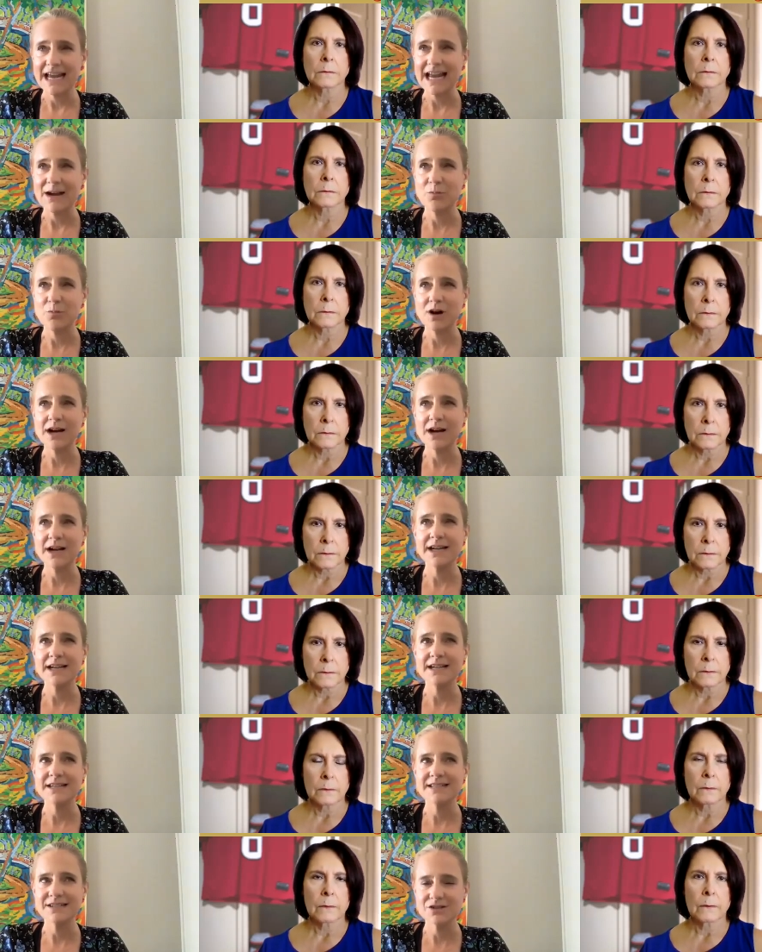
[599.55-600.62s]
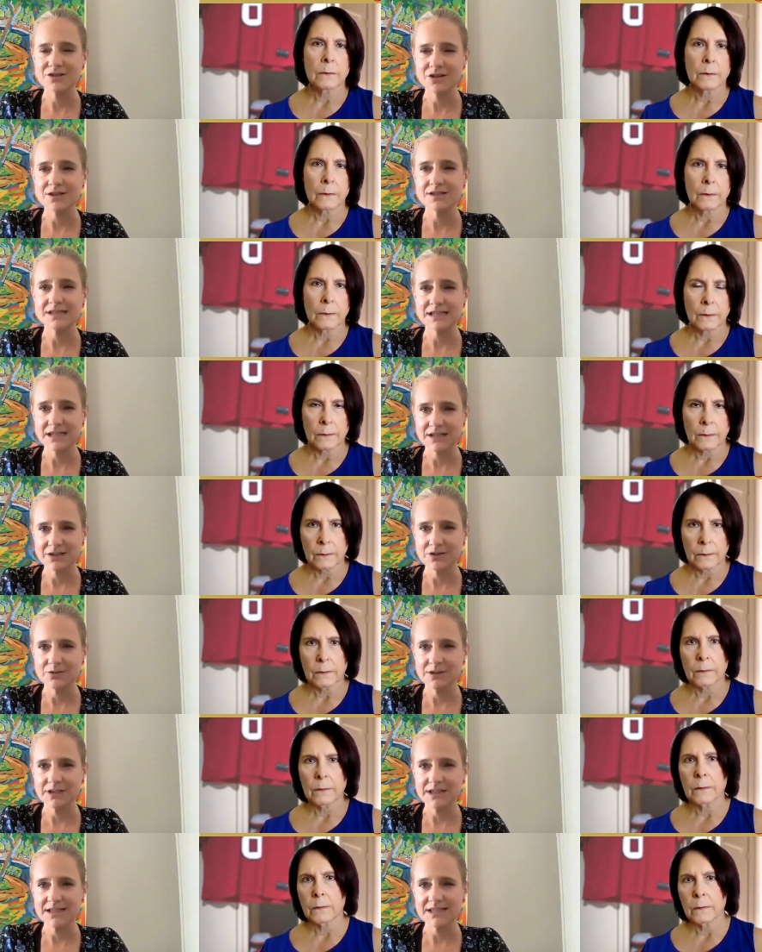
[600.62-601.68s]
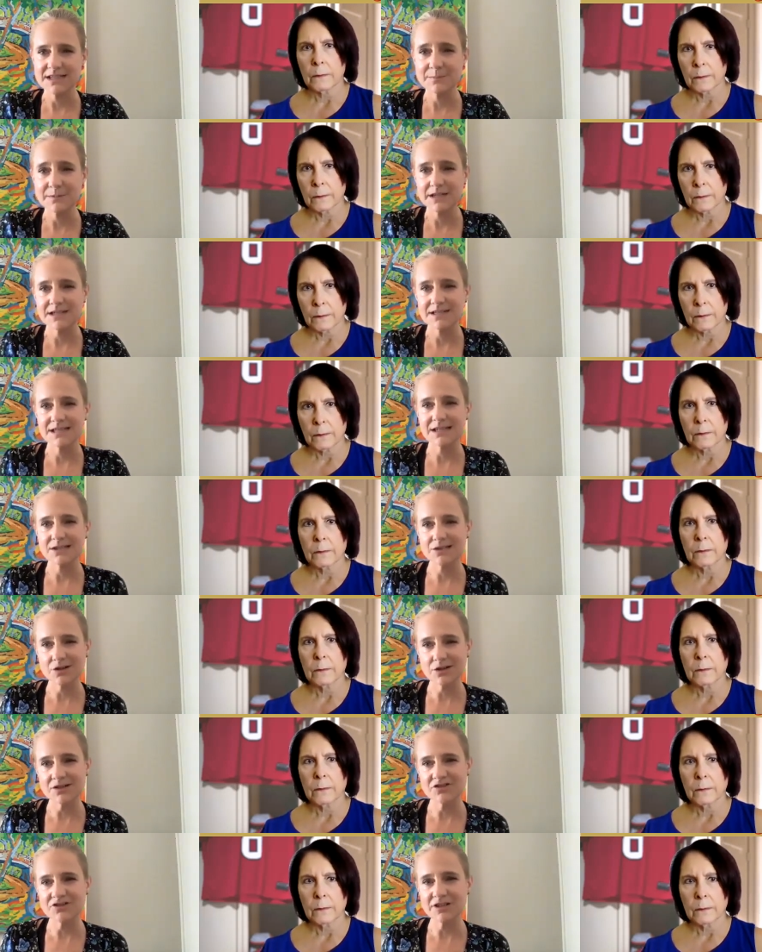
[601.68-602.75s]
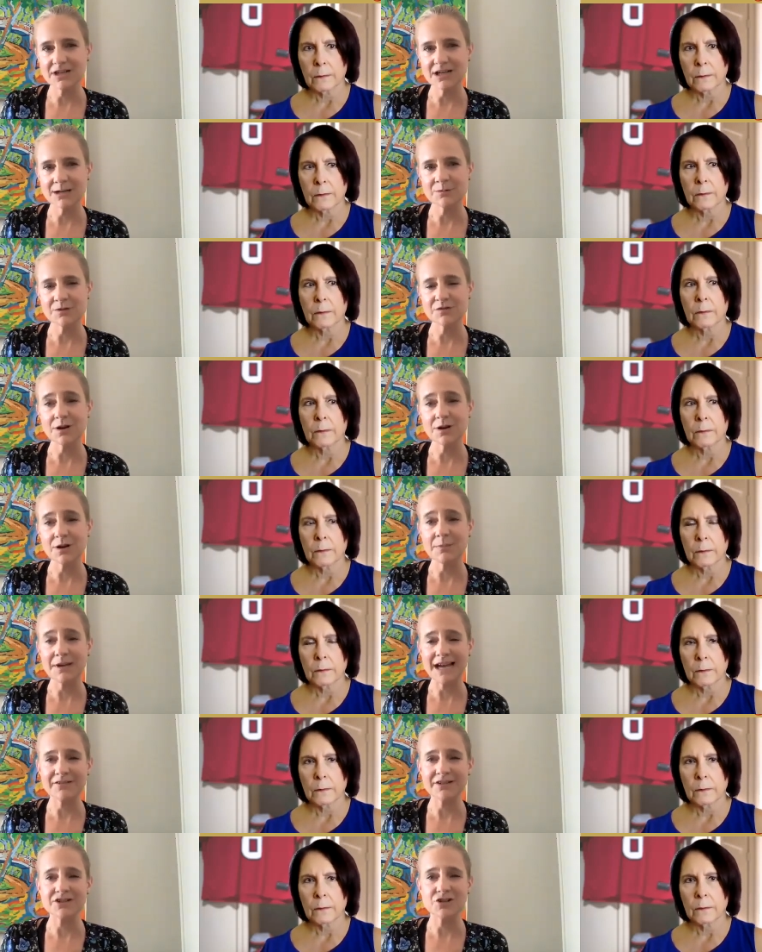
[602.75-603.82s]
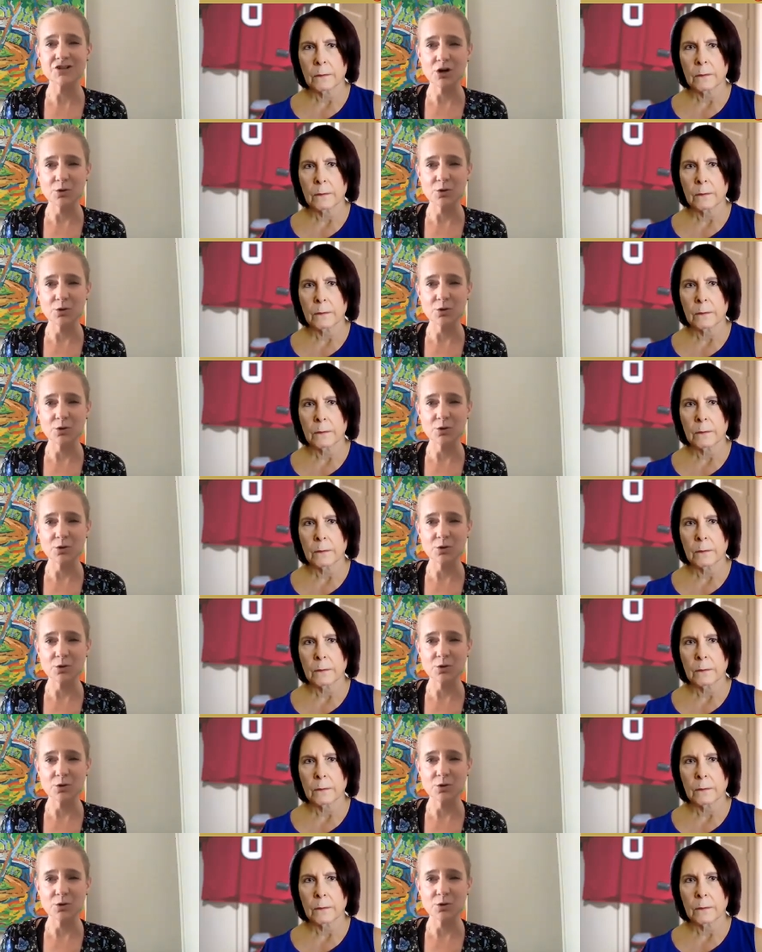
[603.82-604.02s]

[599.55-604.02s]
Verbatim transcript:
Speaker 1: And why it's exhausting and lonely is because the exhaustion comes from having to